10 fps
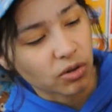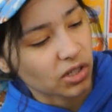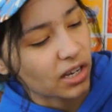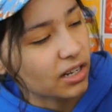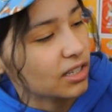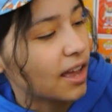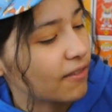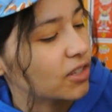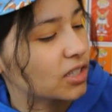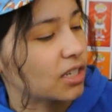excited to
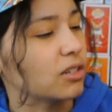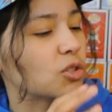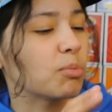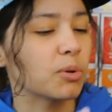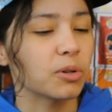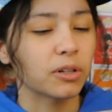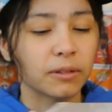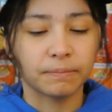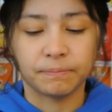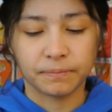have this ten inch P O R
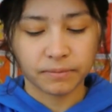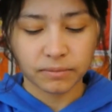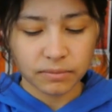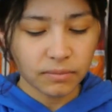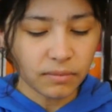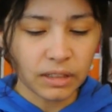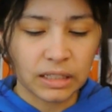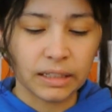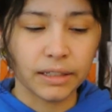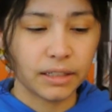G.
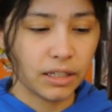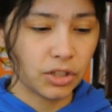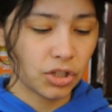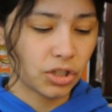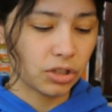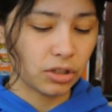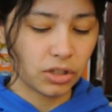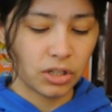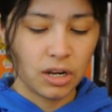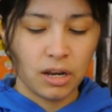Like, it just
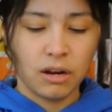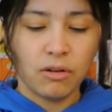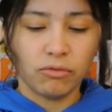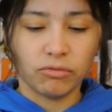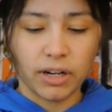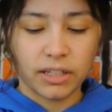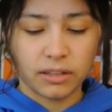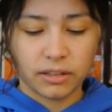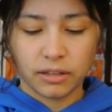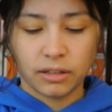looks
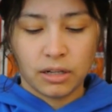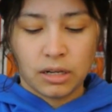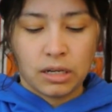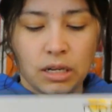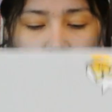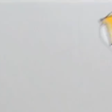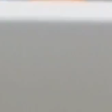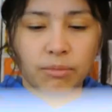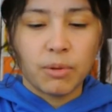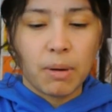regular.
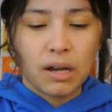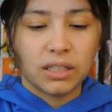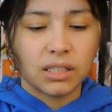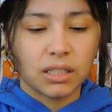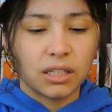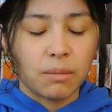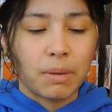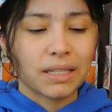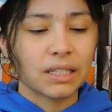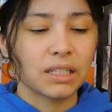Um, the box isn't in the
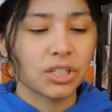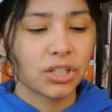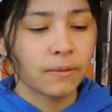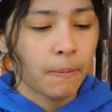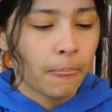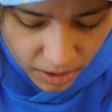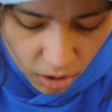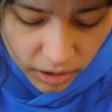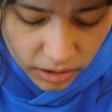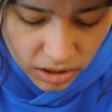best condition.
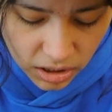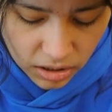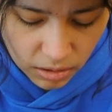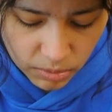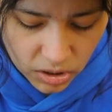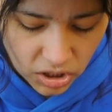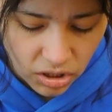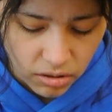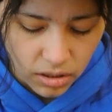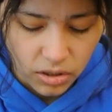Okay, this is going to be
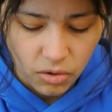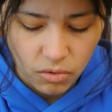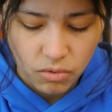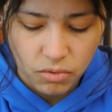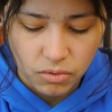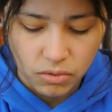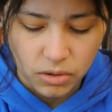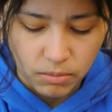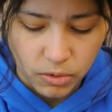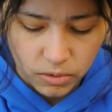serious.
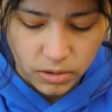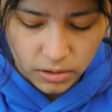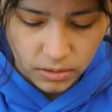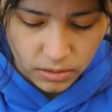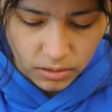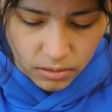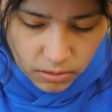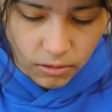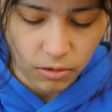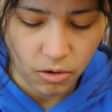Holy moly.
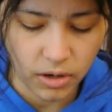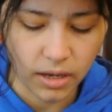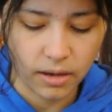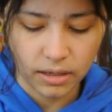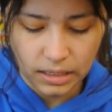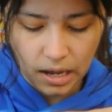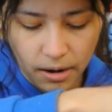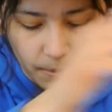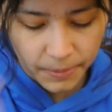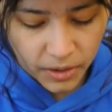Okay,
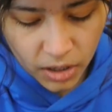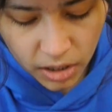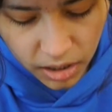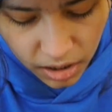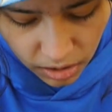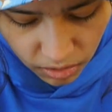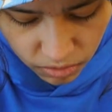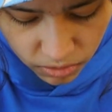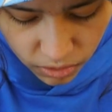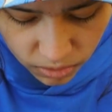got him.
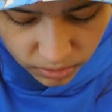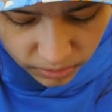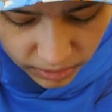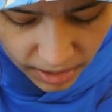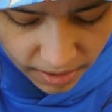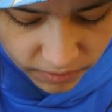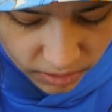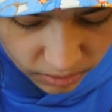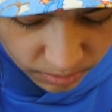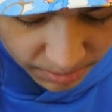Oh, cool. They have the
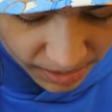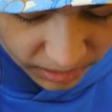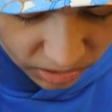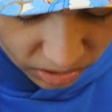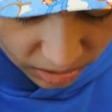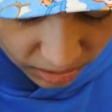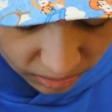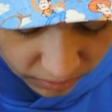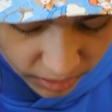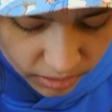little backing just like
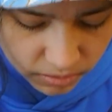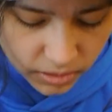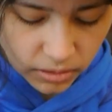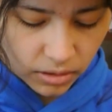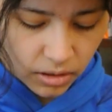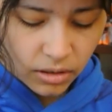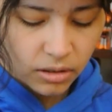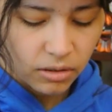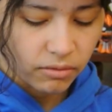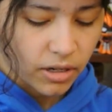the regular one.
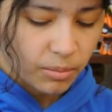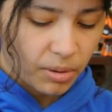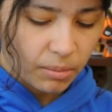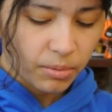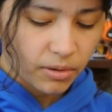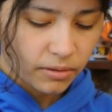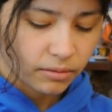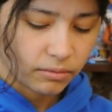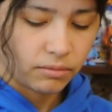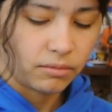The red paper,
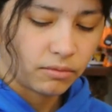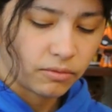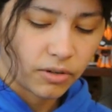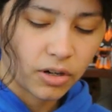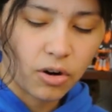red